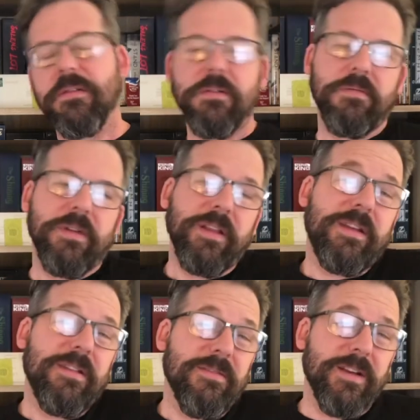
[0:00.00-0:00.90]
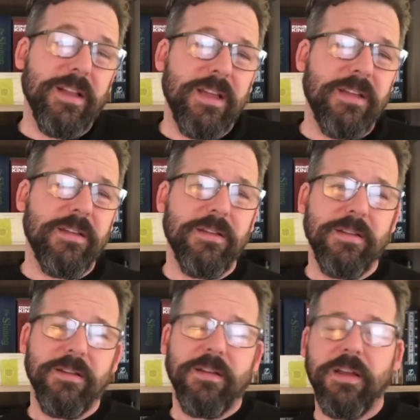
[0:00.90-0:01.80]
really didn't really.
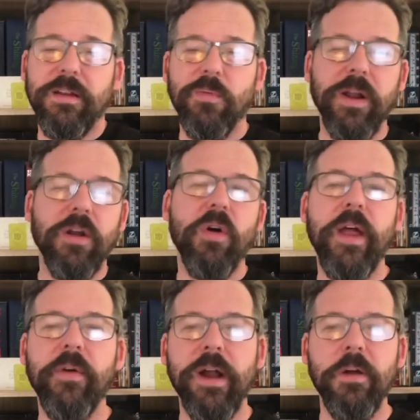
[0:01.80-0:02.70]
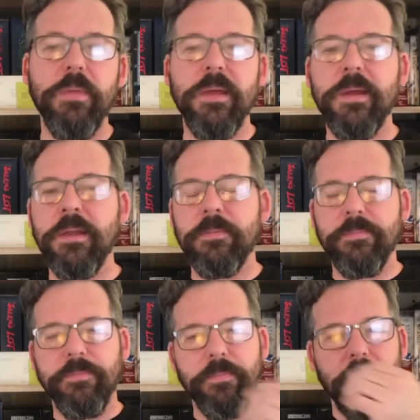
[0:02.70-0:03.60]
I didn't want to go that route maybe.
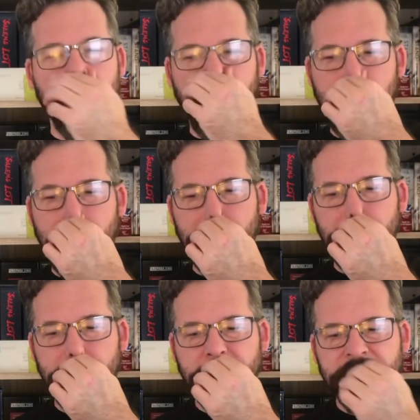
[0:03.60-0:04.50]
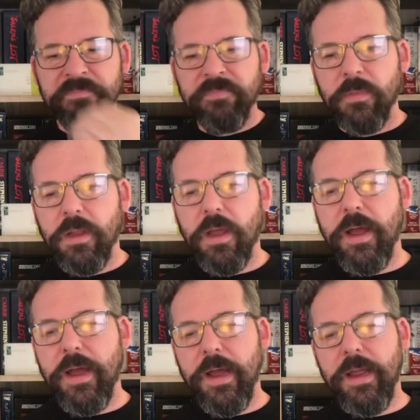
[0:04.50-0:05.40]
Um,
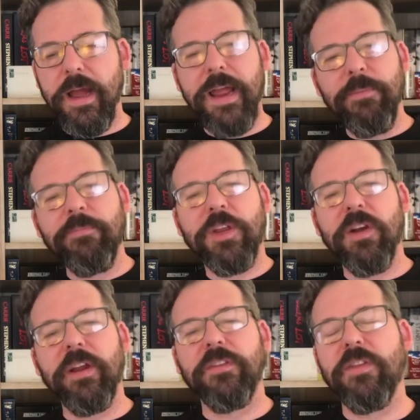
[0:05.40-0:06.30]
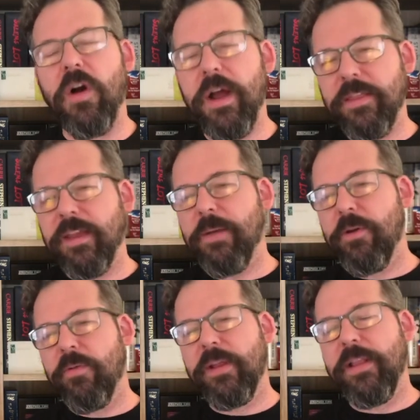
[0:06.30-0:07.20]
I, I am curious though. I think I'm going to
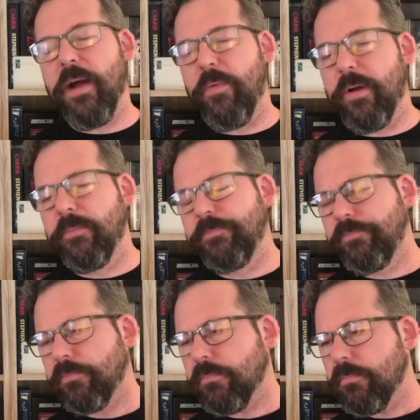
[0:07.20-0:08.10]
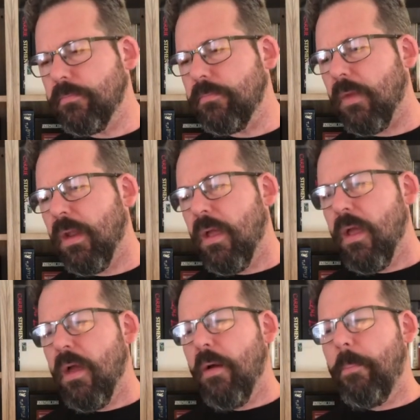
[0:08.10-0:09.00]
read that one.
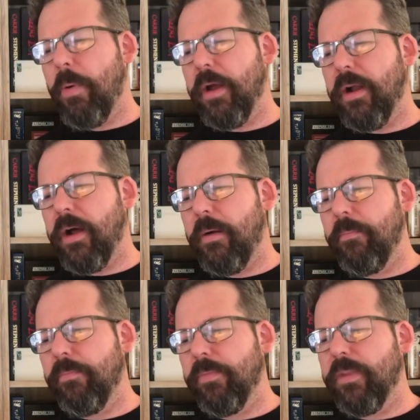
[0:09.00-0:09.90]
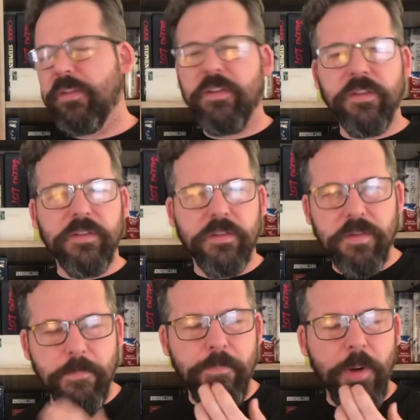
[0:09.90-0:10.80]
But um, this is the
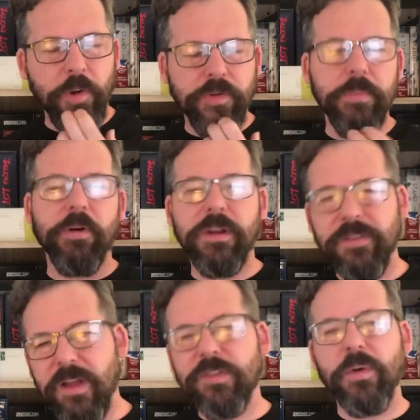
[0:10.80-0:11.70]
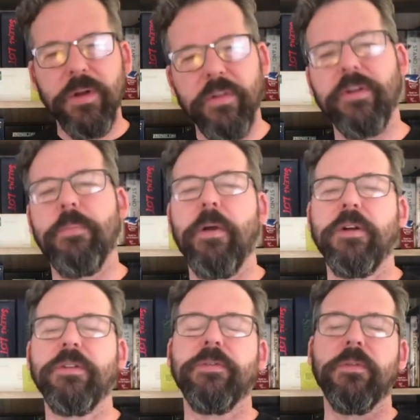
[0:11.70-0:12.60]
poetry book is also another
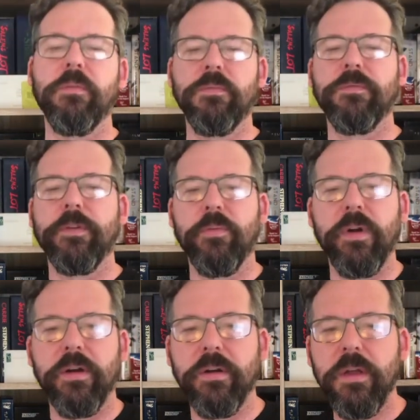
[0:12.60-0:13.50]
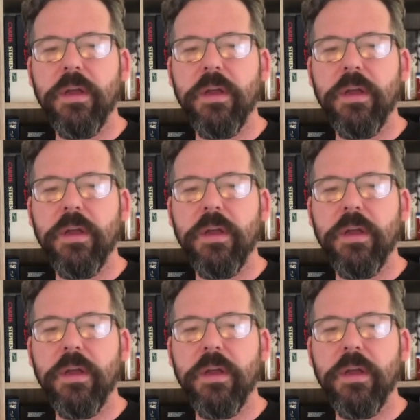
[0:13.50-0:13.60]
departure from from where